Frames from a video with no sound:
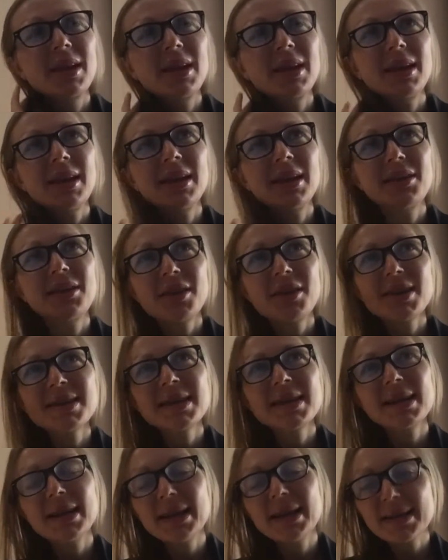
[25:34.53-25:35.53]

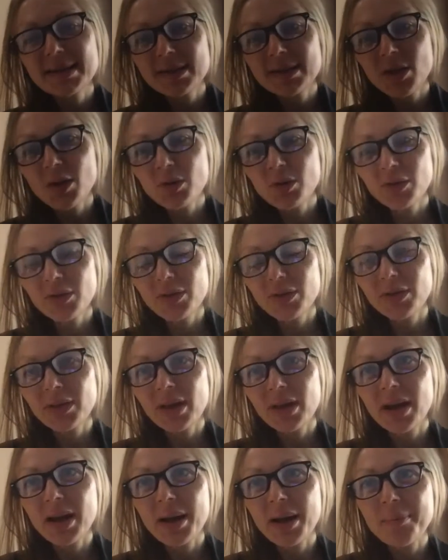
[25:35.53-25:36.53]
interestingly is not
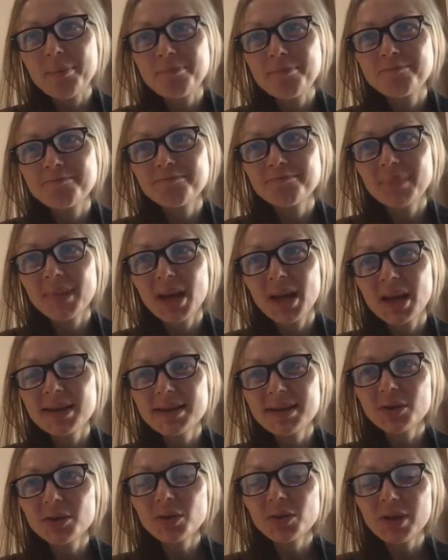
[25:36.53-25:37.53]
um, is
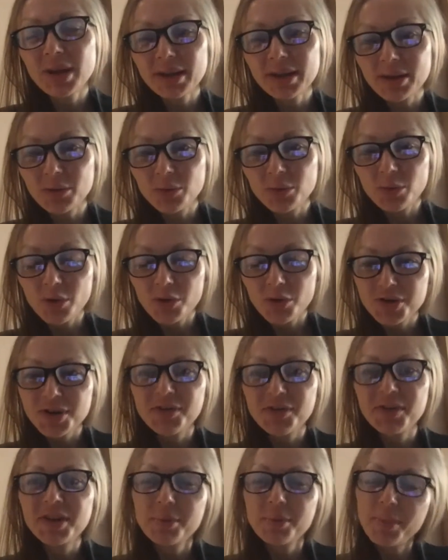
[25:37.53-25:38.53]
not connected to
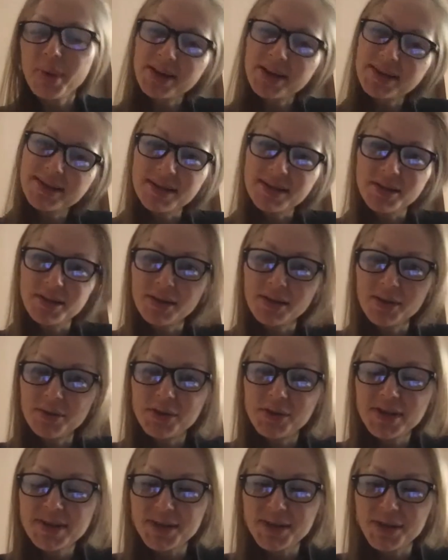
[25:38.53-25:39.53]
longevity medicine
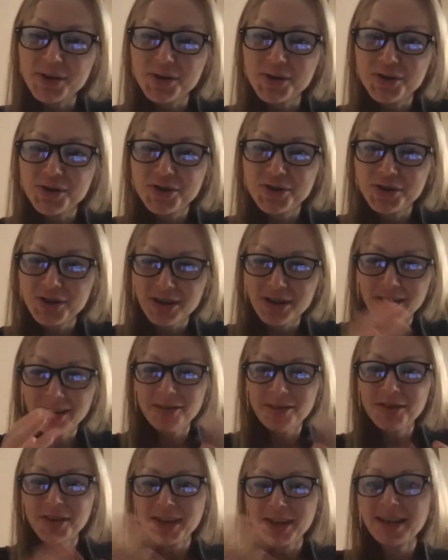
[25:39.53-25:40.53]
research uh,
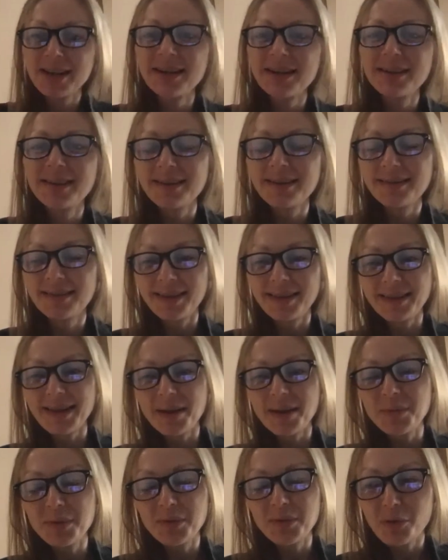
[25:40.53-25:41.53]
arena that that
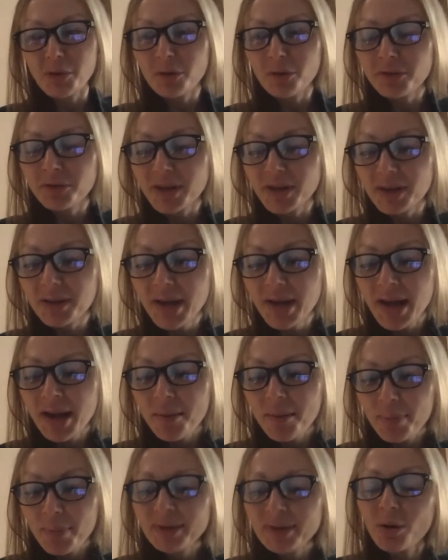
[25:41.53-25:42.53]
I'm involved in,
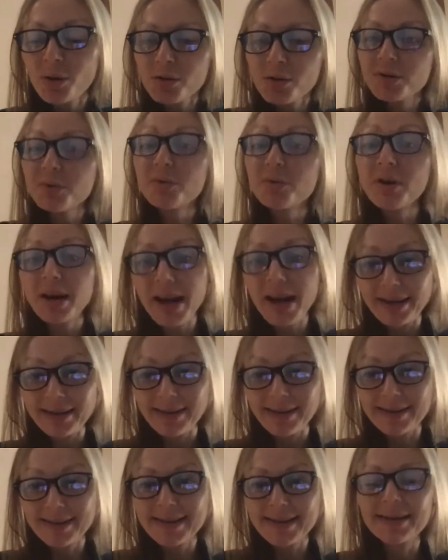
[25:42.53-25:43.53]
okay. but also
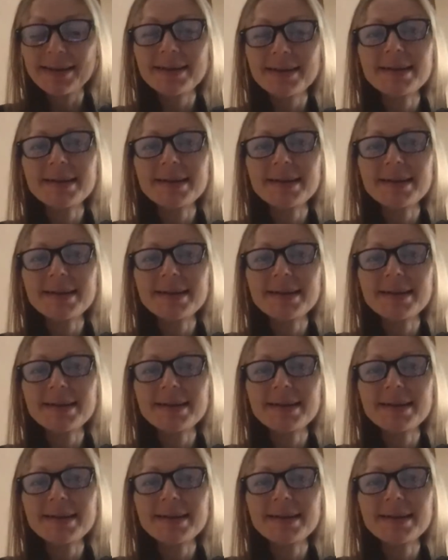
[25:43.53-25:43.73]
related since